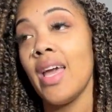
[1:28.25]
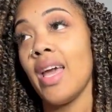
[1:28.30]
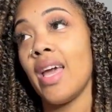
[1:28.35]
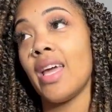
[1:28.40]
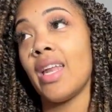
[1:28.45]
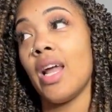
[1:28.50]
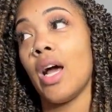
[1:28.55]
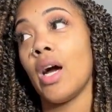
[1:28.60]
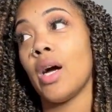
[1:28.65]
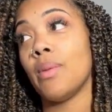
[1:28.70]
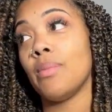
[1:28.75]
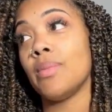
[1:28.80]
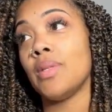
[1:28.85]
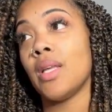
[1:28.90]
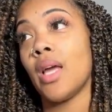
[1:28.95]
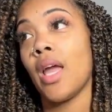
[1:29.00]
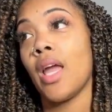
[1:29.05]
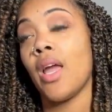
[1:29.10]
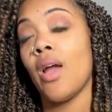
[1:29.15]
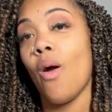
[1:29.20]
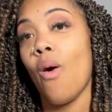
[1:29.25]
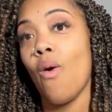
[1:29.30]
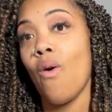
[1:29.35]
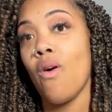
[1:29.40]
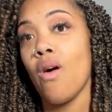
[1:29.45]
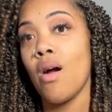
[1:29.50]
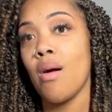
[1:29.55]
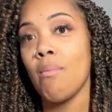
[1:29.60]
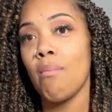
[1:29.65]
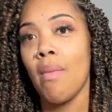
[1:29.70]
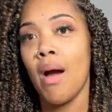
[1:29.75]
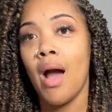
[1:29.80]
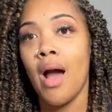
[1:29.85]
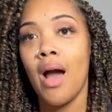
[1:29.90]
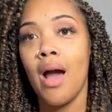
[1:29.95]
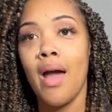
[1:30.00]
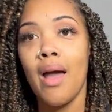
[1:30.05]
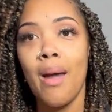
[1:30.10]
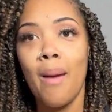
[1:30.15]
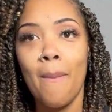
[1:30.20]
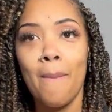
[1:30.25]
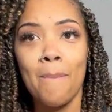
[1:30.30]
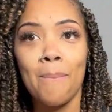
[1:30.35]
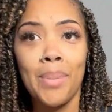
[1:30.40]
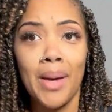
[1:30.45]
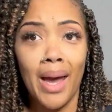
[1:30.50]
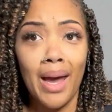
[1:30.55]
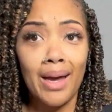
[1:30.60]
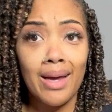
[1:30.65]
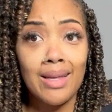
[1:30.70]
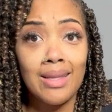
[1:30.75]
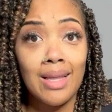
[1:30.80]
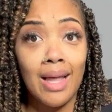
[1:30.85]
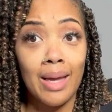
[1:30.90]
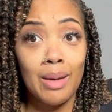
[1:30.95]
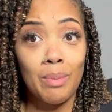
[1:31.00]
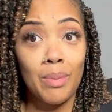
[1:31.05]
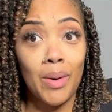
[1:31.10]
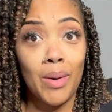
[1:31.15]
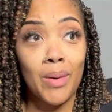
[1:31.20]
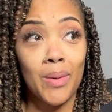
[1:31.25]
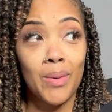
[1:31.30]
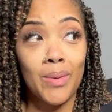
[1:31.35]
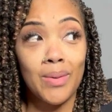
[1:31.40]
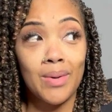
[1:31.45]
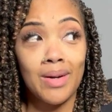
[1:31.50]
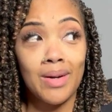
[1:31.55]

an update on my back lipo.